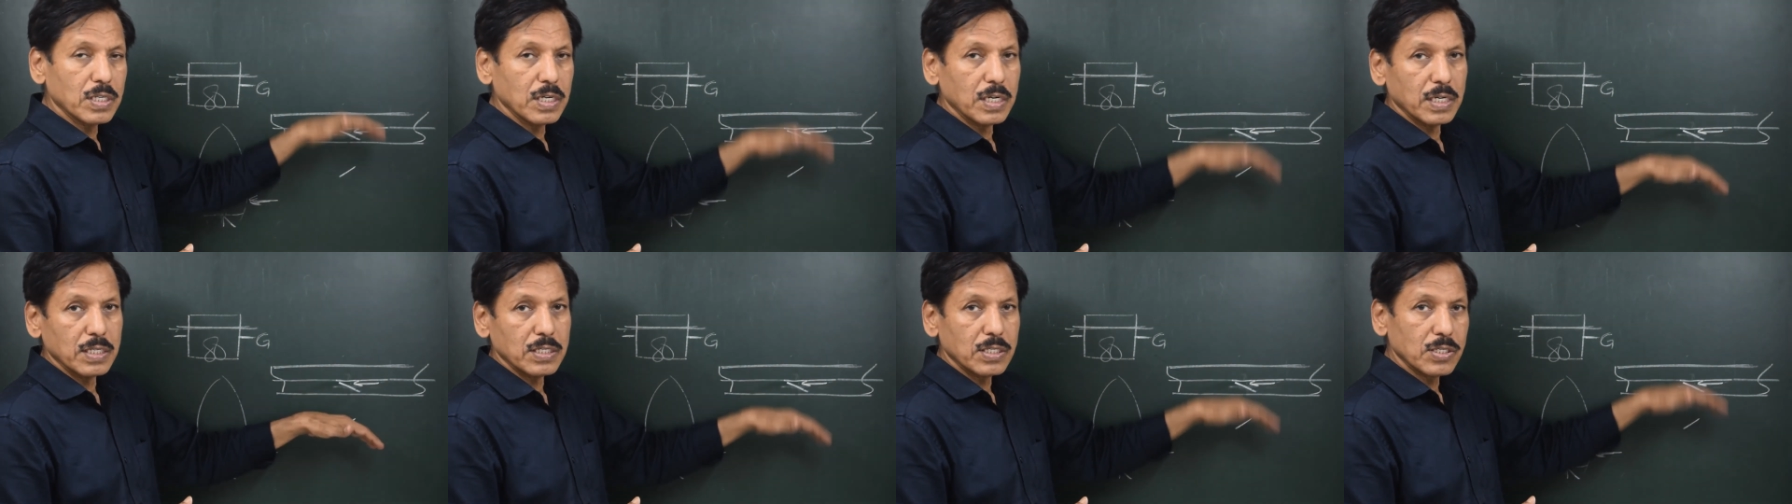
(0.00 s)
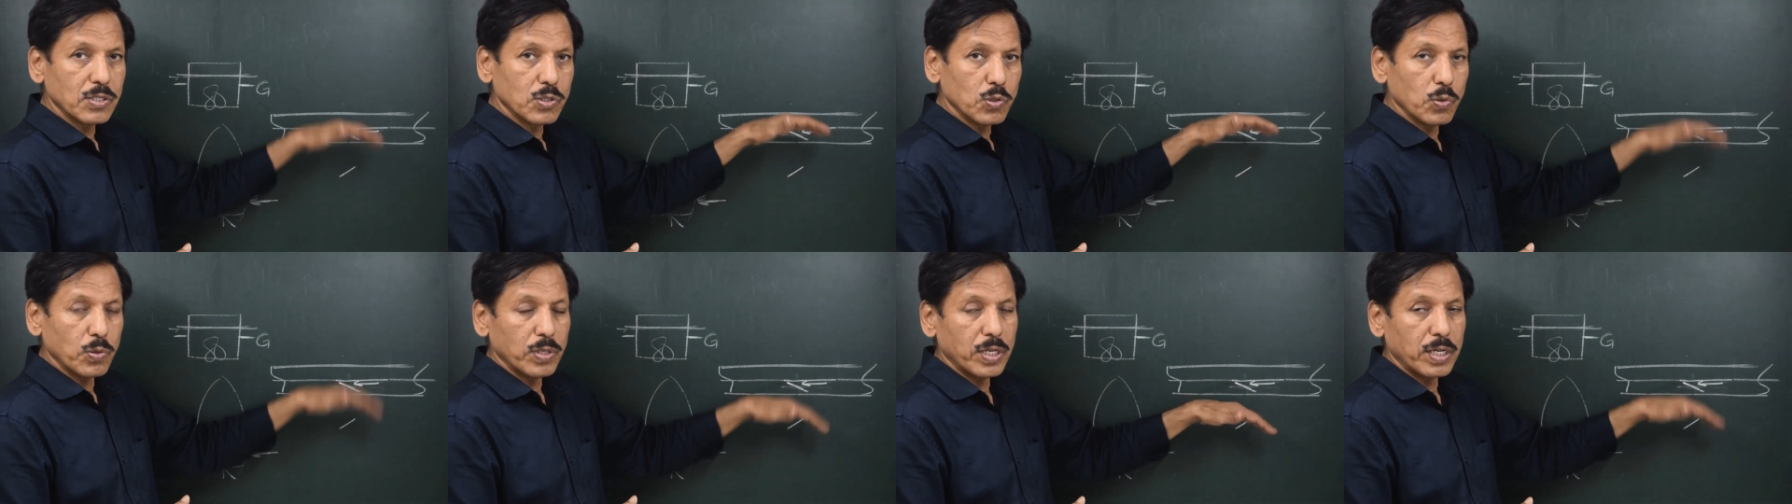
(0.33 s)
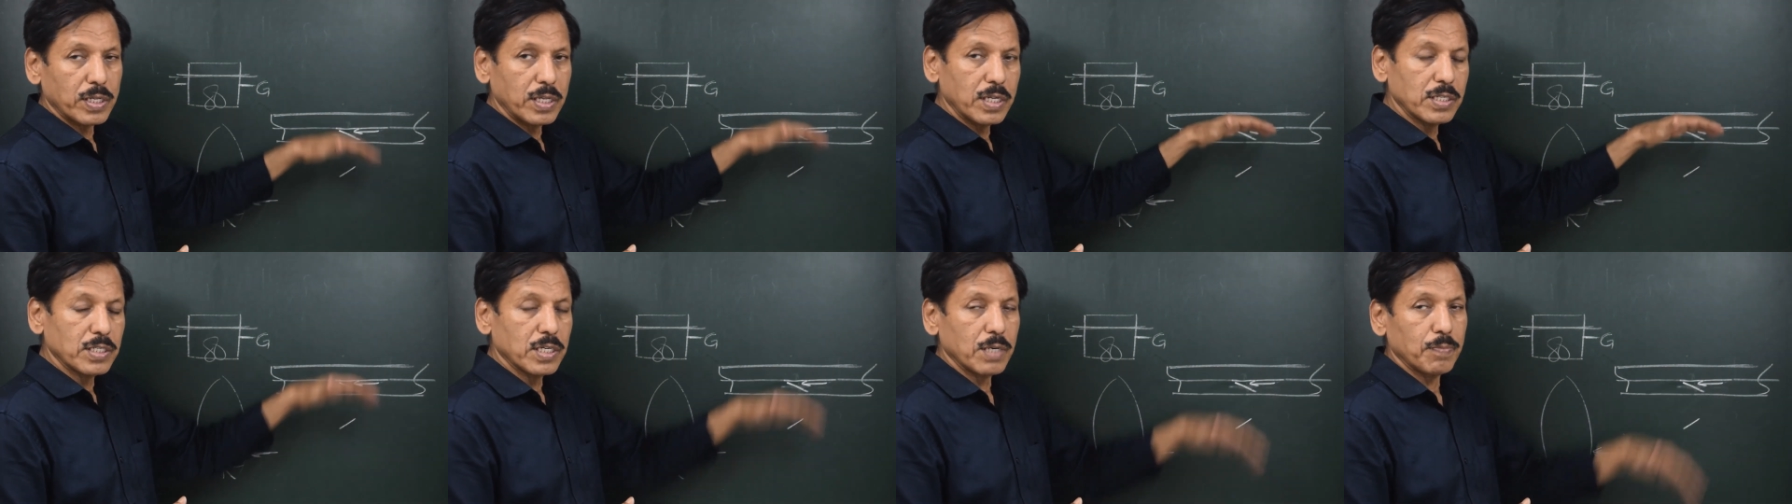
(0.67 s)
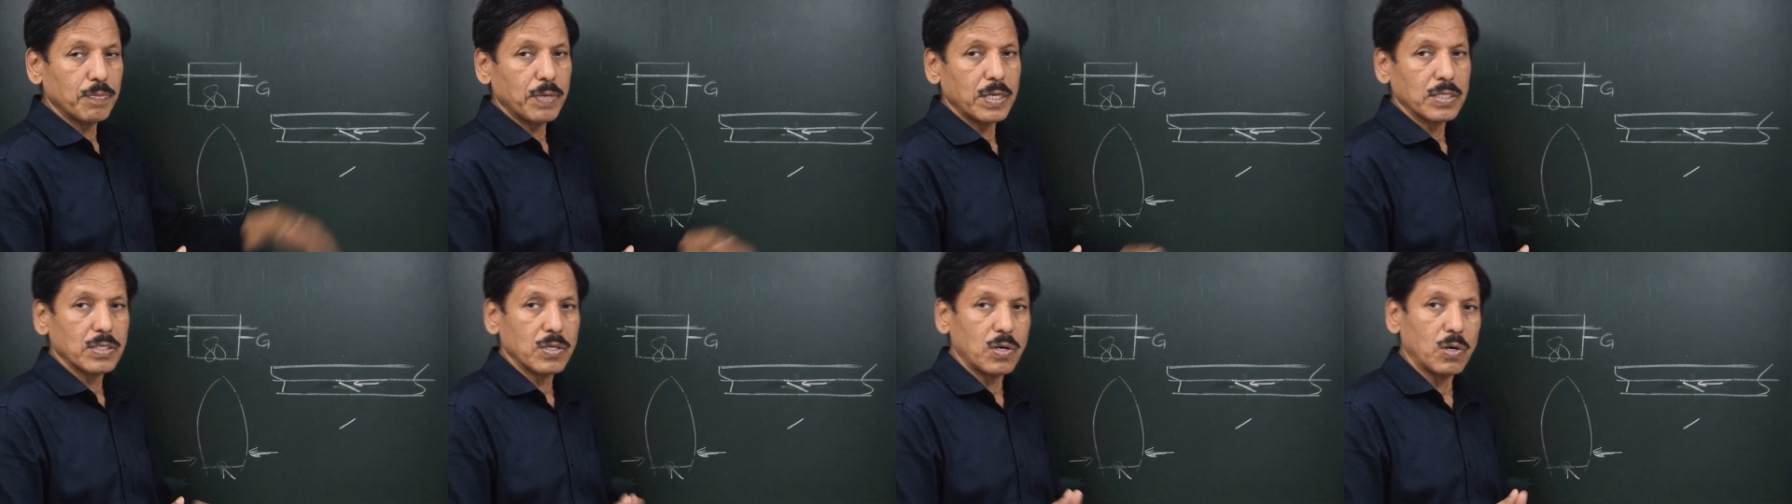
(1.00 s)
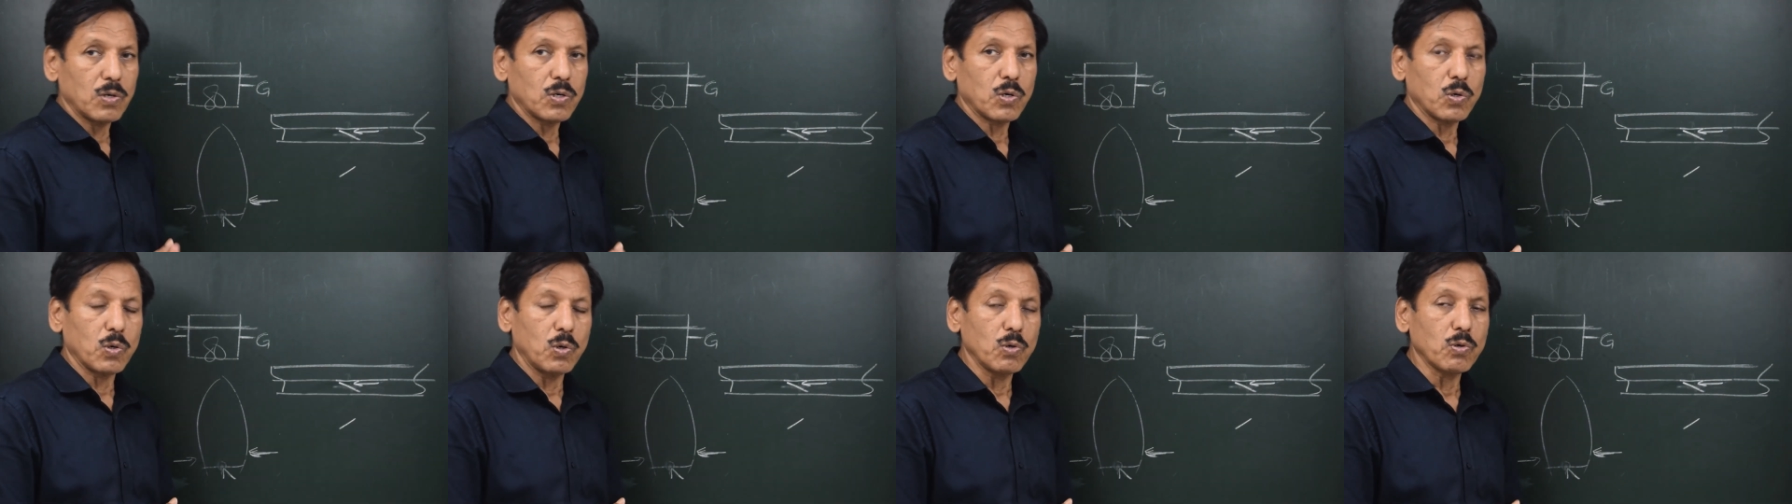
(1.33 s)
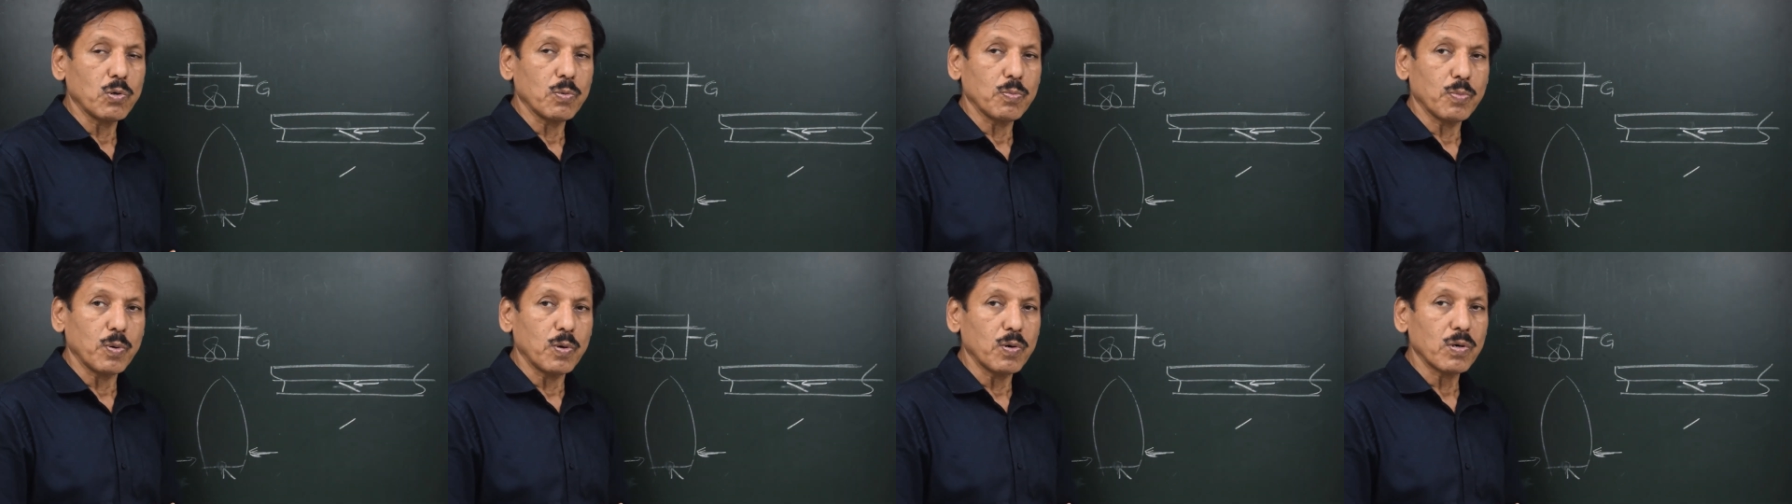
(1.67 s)
thrust so that the ship does not roll
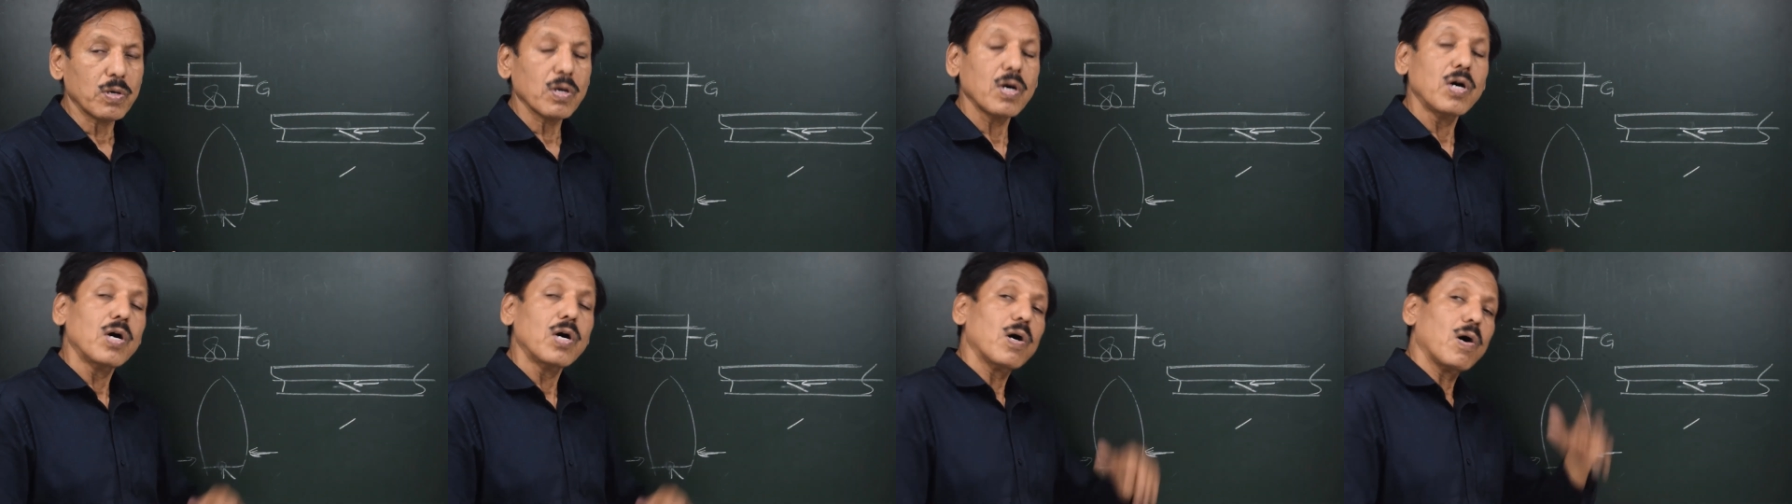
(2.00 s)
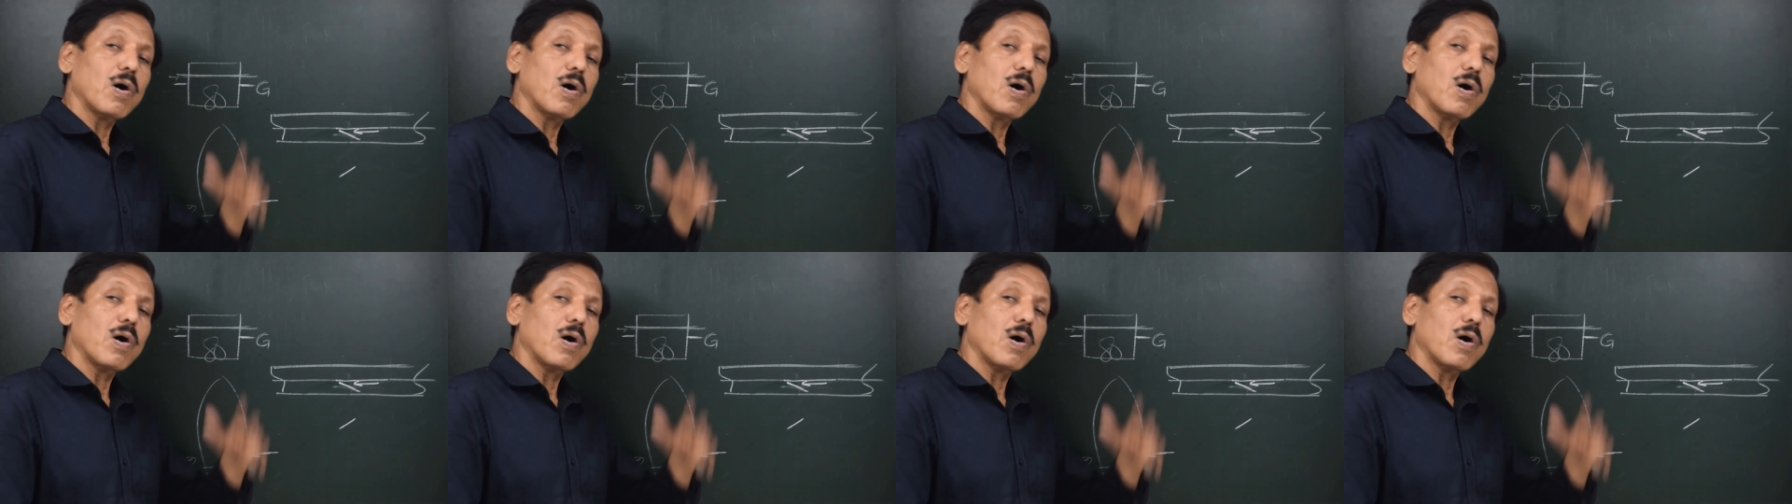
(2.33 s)
to port.